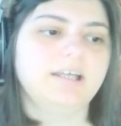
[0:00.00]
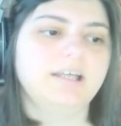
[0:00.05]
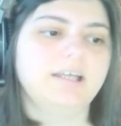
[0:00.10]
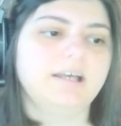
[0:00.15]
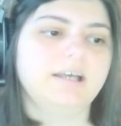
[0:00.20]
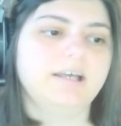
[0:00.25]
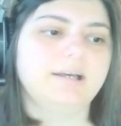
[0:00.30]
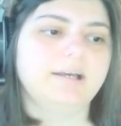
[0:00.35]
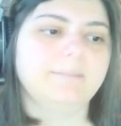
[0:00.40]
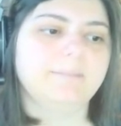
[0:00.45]

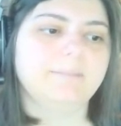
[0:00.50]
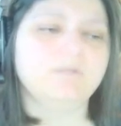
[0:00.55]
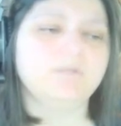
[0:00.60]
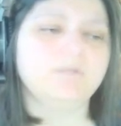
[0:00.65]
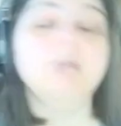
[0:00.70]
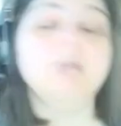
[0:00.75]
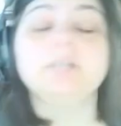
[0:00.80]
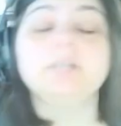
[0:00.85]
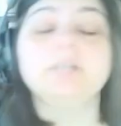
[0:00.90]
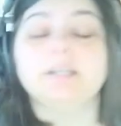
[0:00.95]

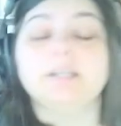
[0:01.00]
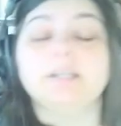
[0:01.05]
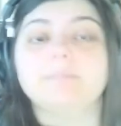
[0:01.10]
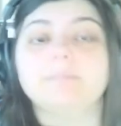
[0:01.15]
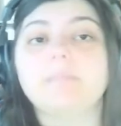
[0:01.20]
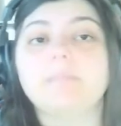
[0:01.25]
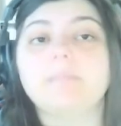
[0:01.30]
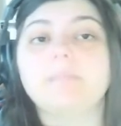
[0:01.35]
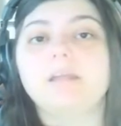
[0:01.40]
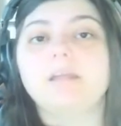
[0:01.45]
While we're here,
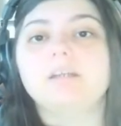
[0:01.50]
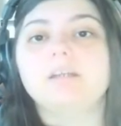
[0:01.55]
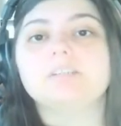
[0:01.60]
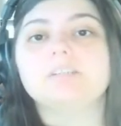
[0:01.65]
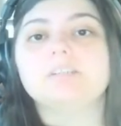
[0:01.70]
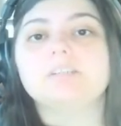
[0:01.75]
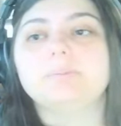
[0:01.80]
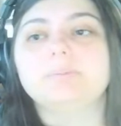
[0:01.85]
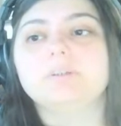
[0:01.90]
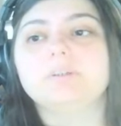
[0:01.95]
it's
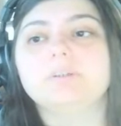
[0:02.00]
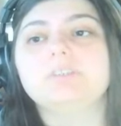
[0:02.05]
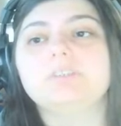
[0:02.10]
important